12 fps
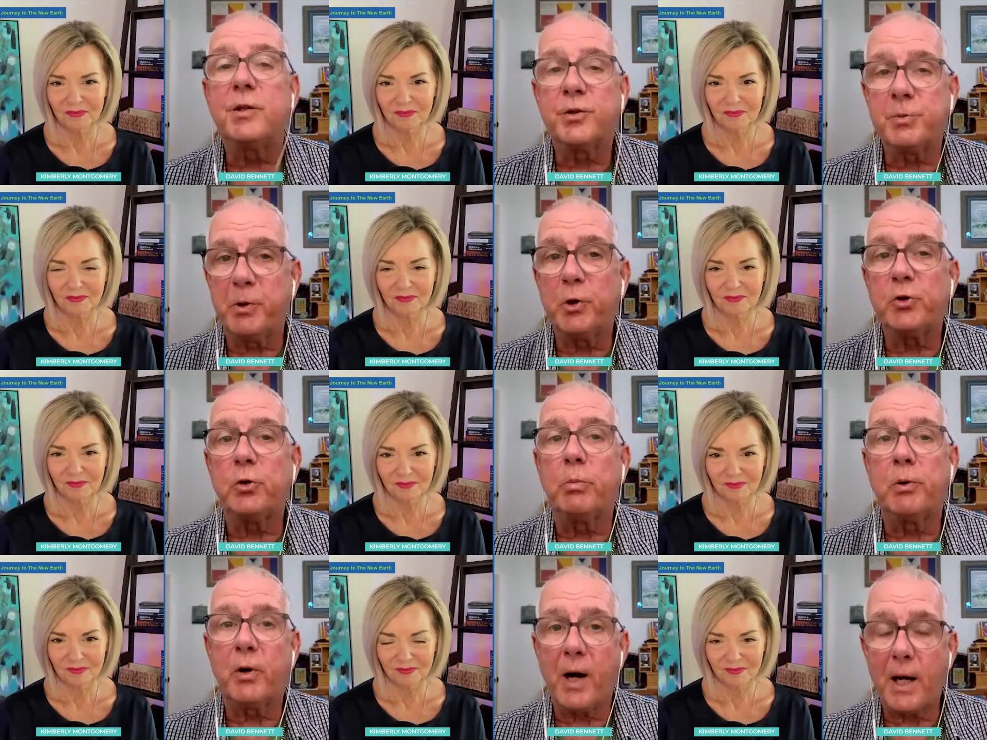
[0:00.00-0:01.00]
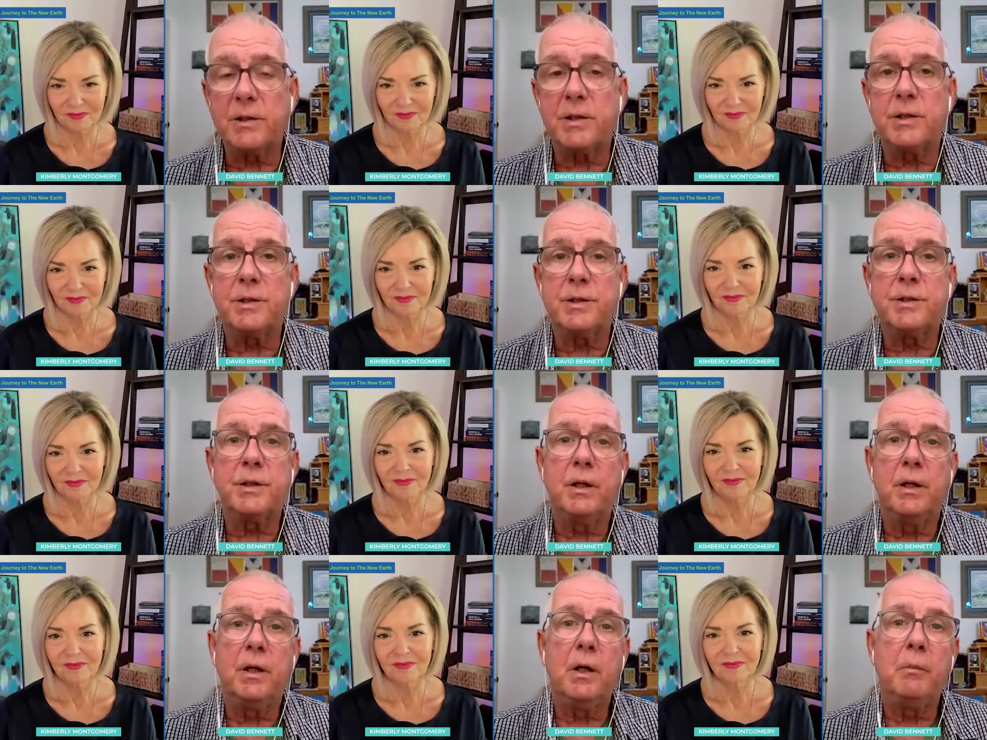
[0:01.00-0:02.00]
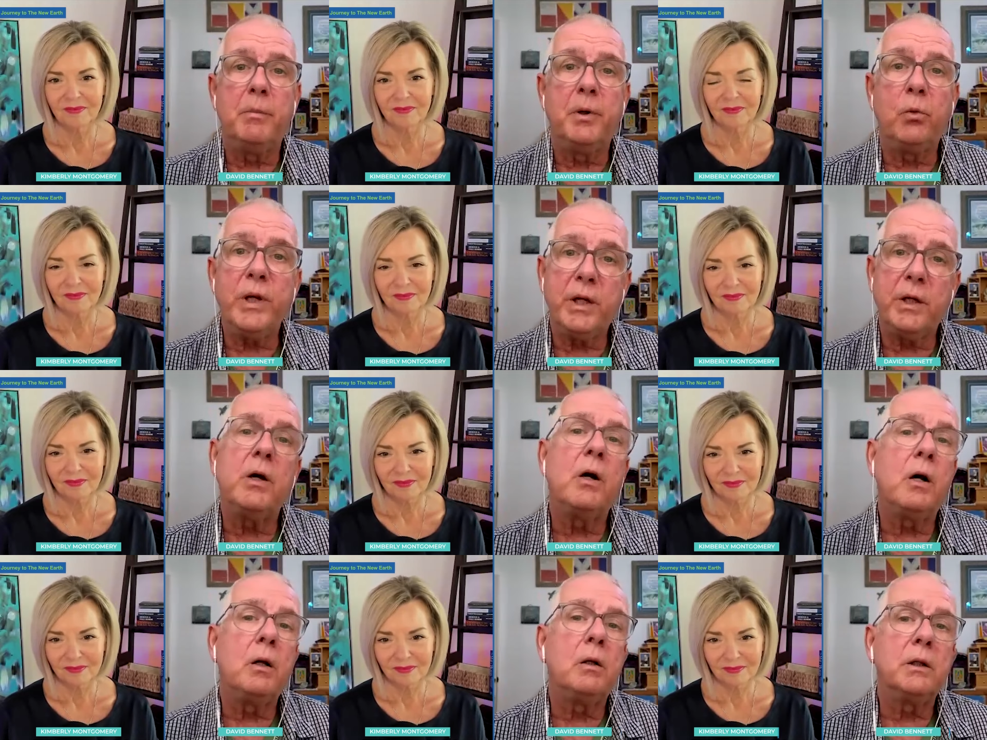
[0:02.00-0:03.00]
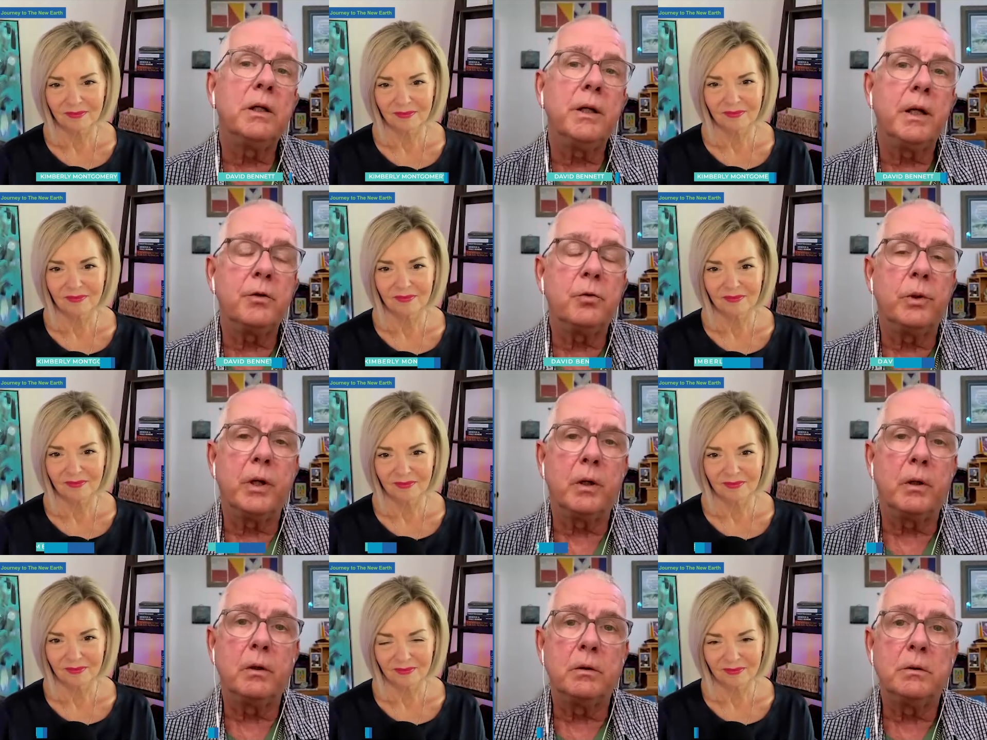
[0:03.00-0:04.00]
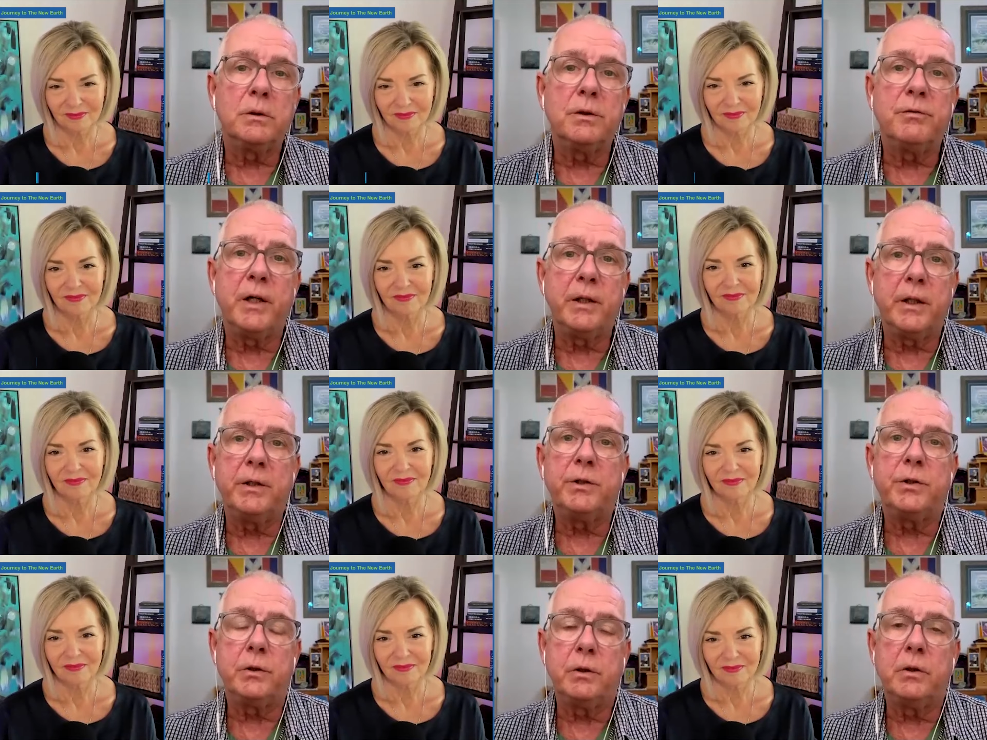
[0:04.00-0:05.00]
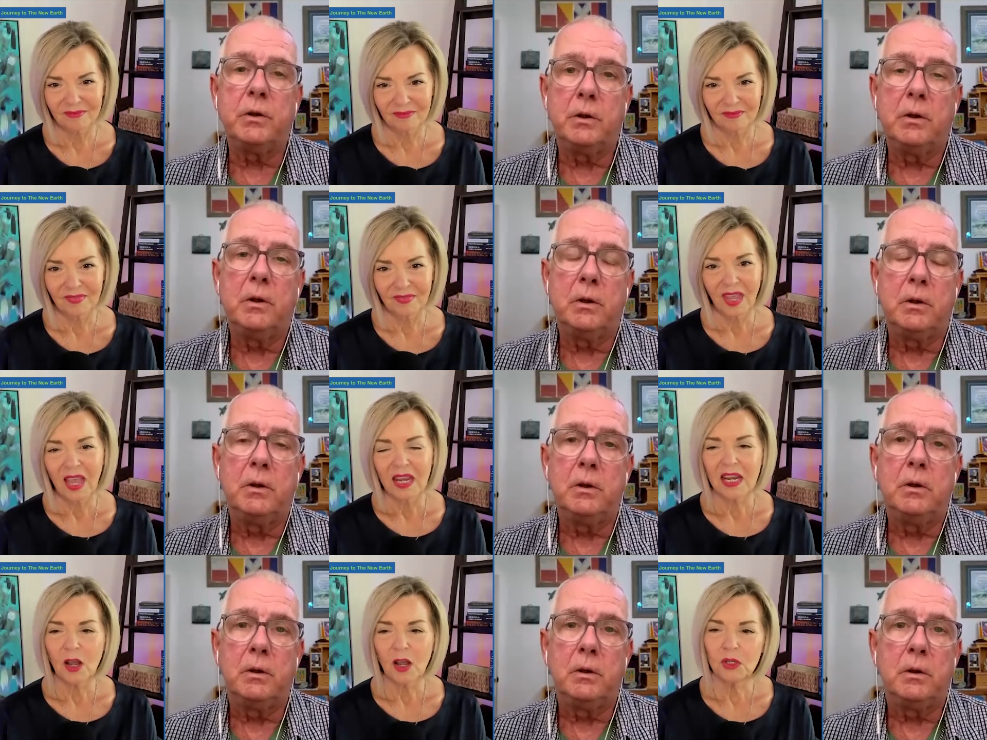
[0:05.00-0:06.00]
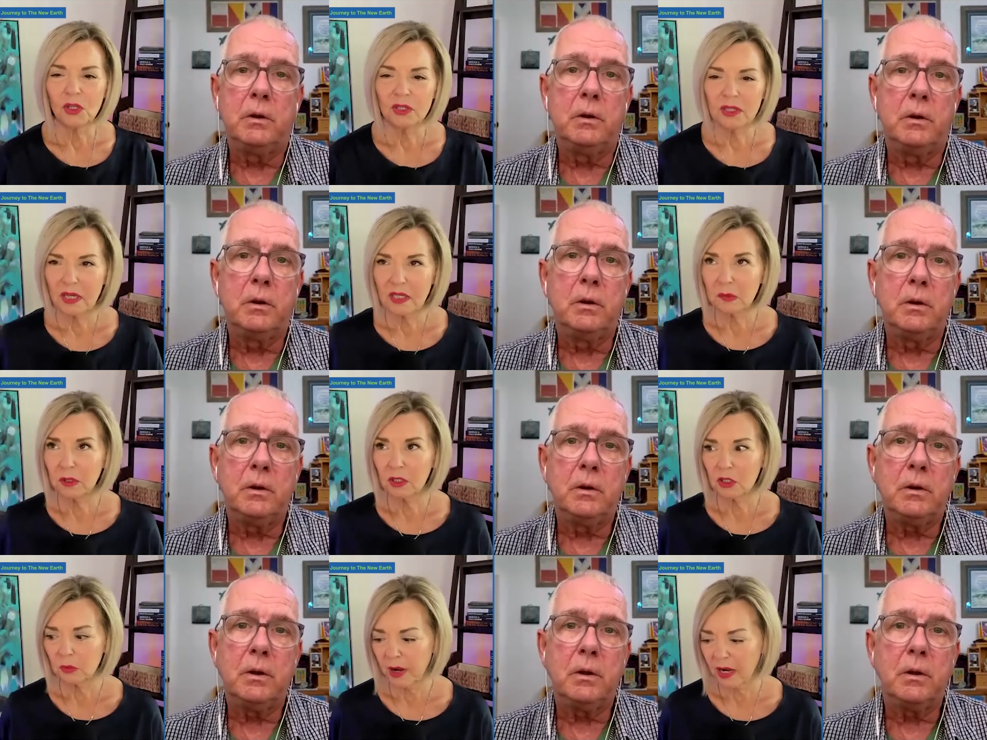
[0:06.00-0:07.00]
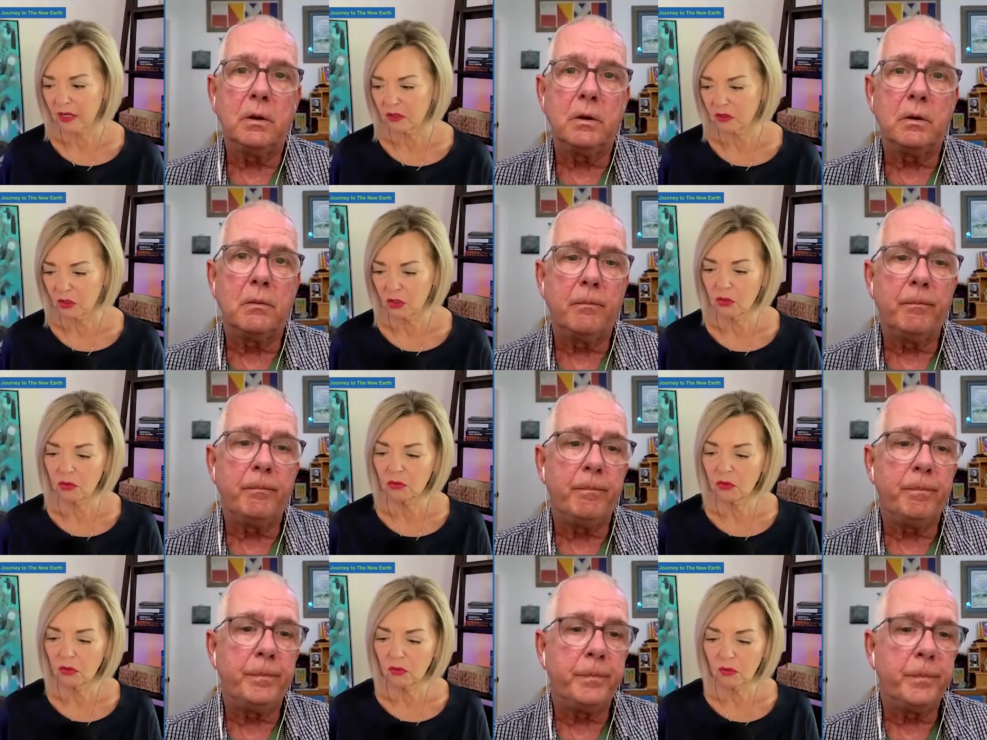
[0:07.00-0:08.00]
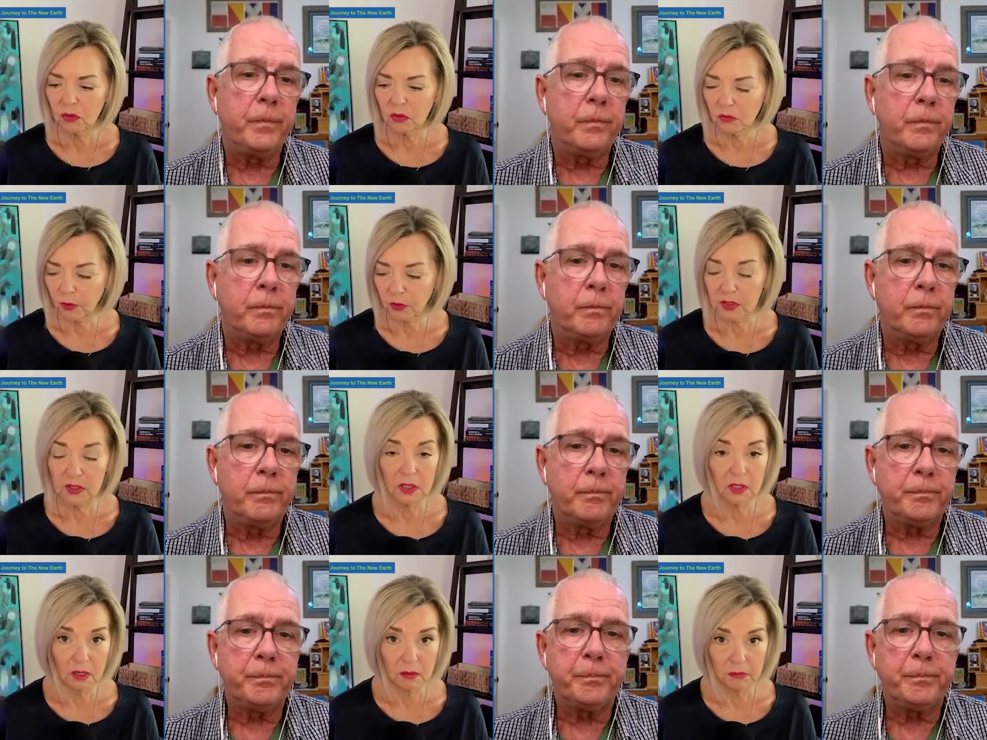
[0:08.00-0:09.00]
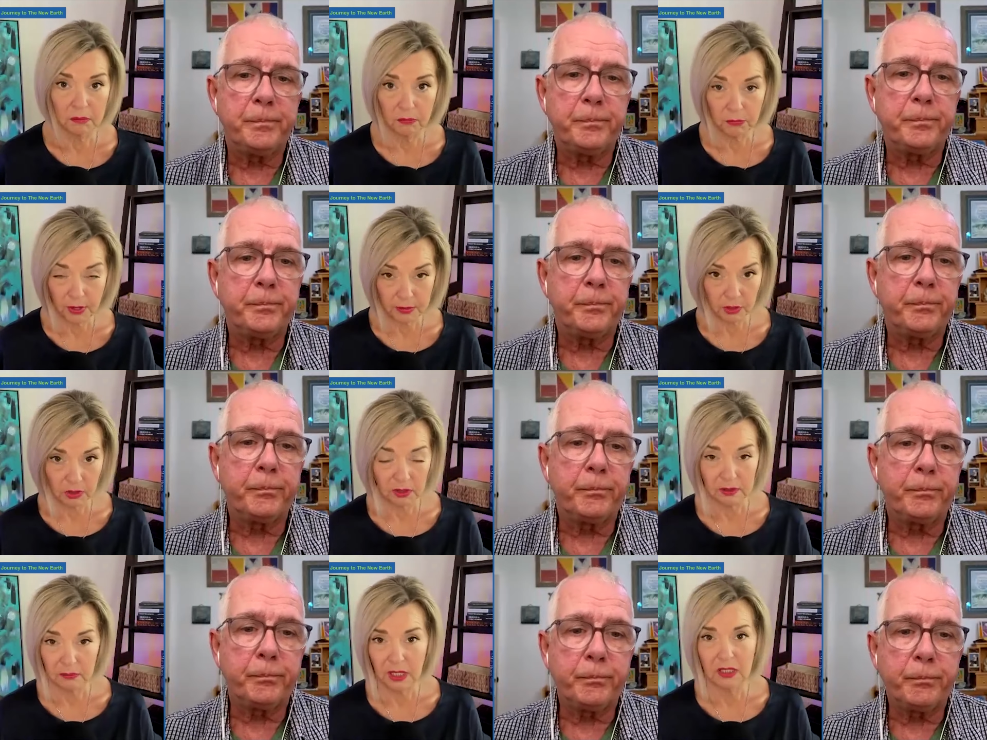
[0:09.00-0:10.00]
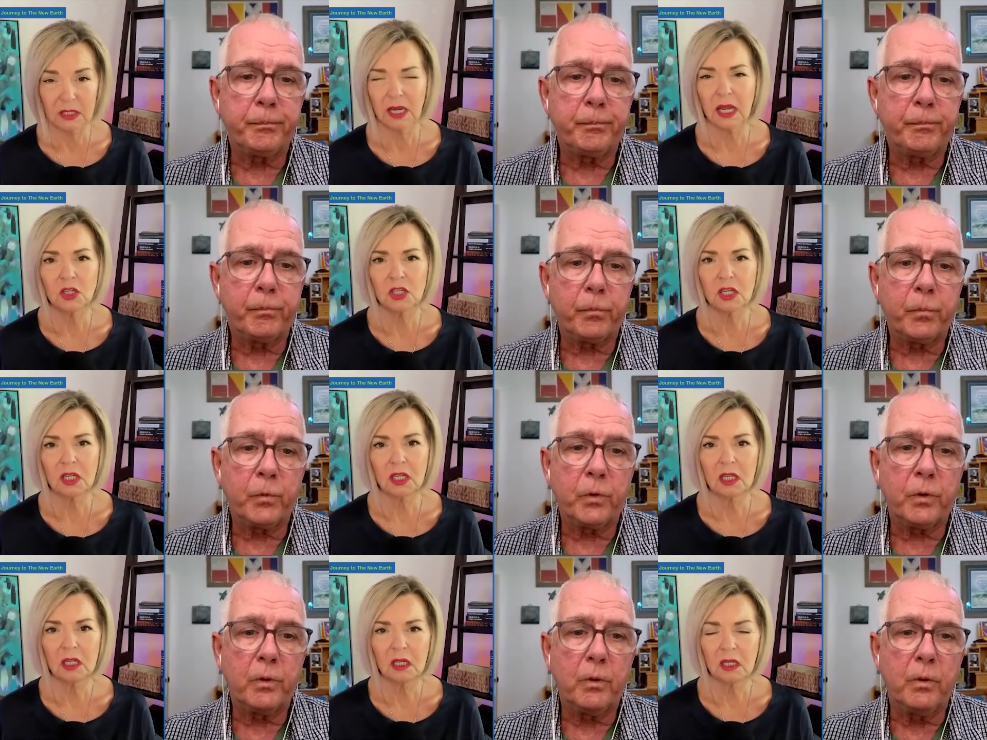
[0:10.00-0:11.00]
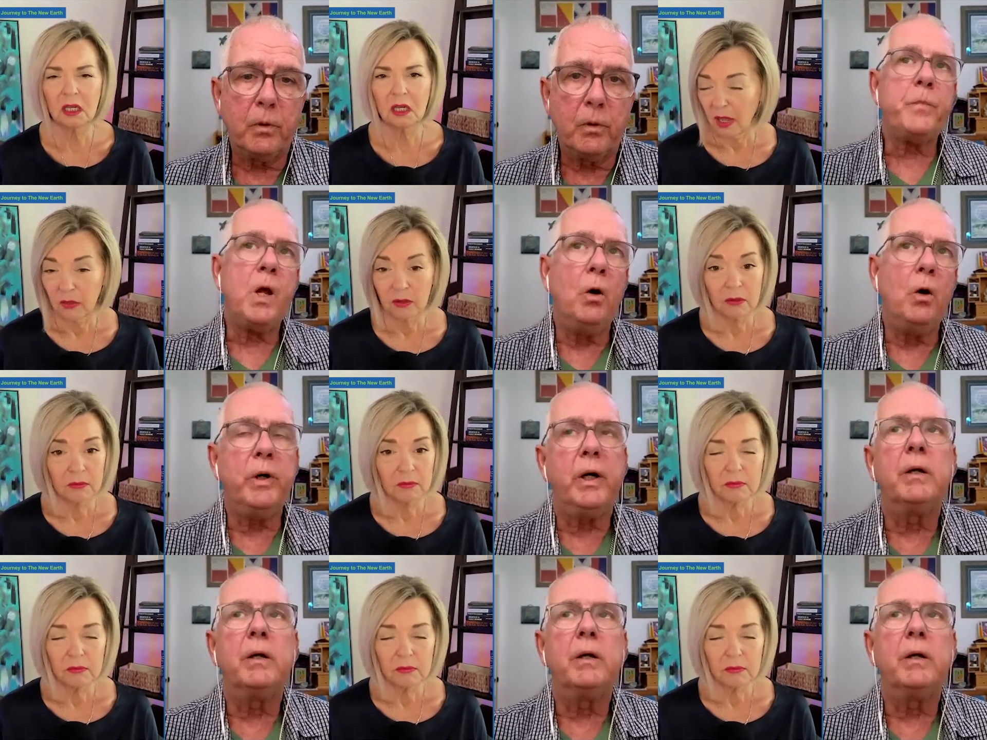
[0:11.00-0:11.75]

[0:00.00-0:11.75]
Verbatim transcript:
Speaker 1: a spiritual practice, but we can all connect with our divine nature.
Speaker 2: Now, when you say spiritual practice, are you focusing on primarily meditation, other